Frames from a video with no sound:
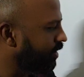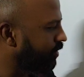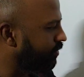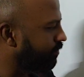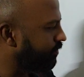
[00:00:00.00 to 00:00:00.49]

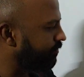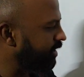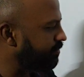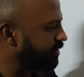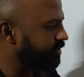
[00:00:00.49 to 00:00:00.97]

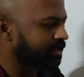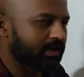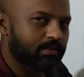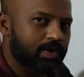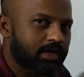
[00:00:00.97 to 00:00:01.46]
15%
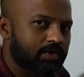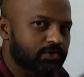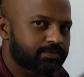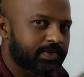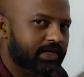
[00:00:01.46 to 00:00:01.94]
requiring
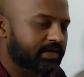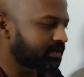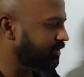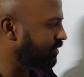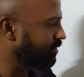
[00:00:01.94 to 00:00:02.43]

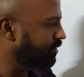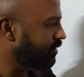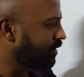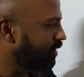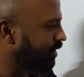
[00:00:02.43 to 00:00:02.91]
hospitalization,